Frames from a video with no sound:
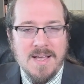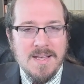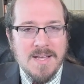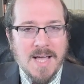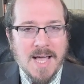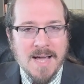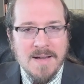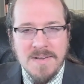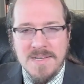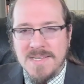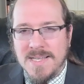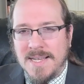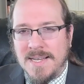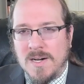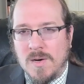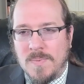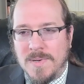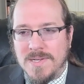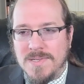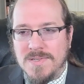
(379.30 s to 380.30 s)
How does that
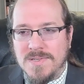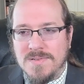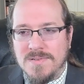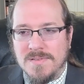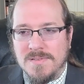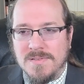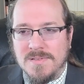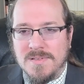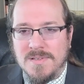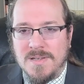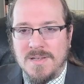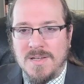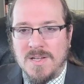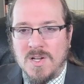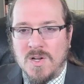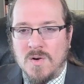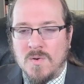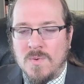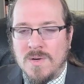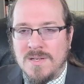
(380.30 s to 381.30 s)
help us?
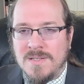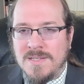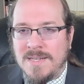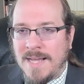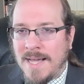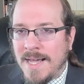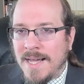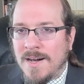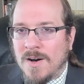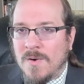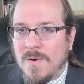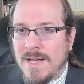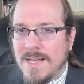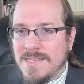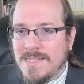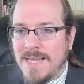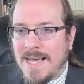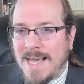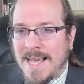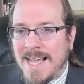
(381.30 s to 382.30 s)
Well, now
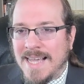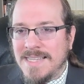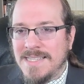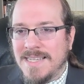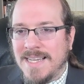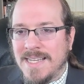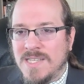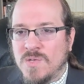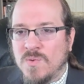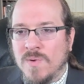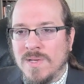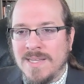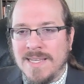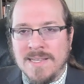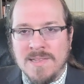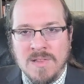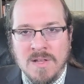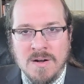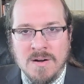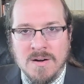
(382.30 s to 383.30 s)
as x gets really
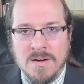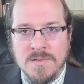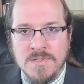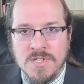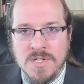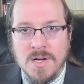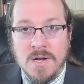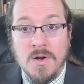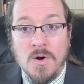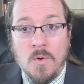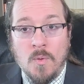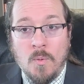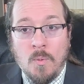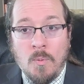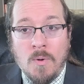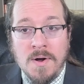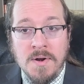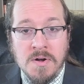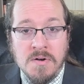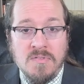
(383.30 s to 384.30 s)
large,
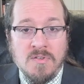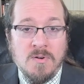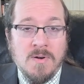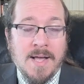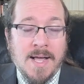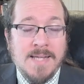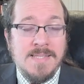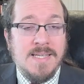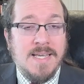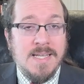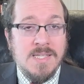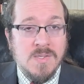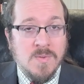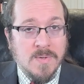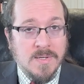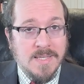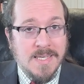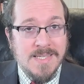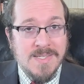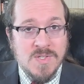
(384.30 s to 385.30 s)
1 over x gets
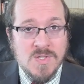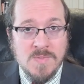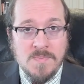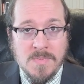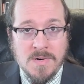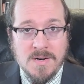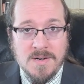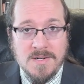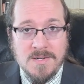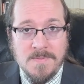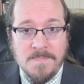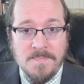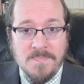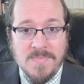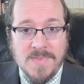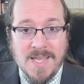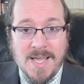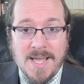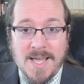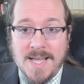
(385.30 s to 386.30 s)
really small,
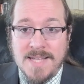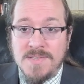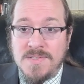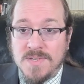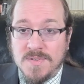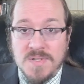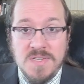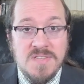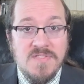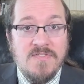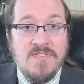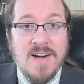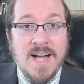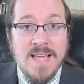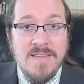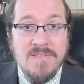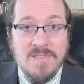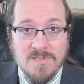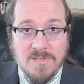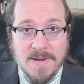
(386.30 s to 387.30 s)
and so does
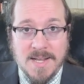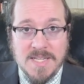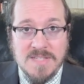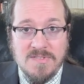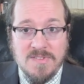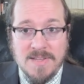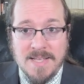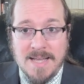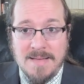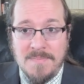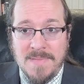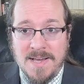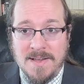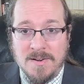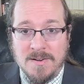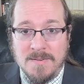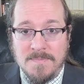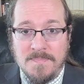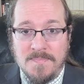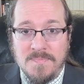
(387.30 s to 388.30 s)
5 over x for that matter.